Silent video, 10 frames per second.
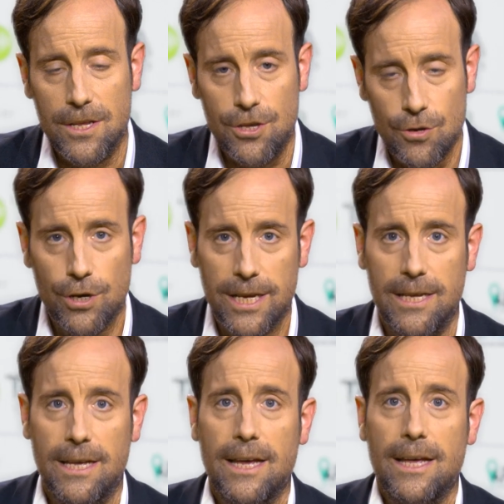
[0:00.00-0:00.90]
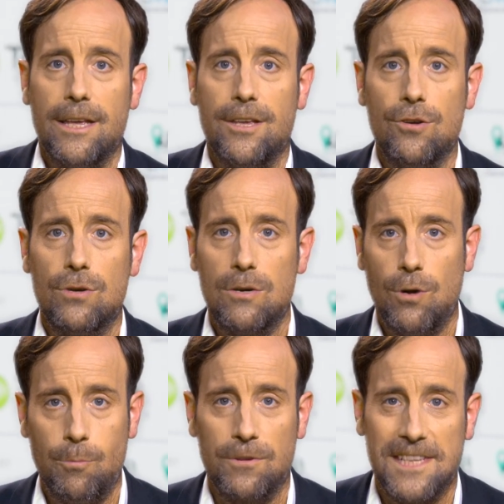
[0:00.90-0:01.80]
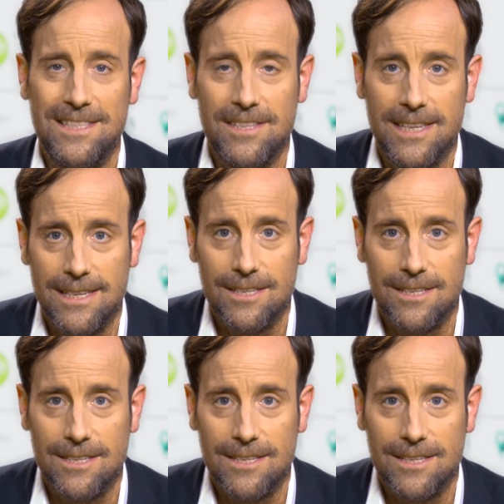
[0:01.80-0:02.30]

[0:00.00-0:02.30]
Yuri, you are representing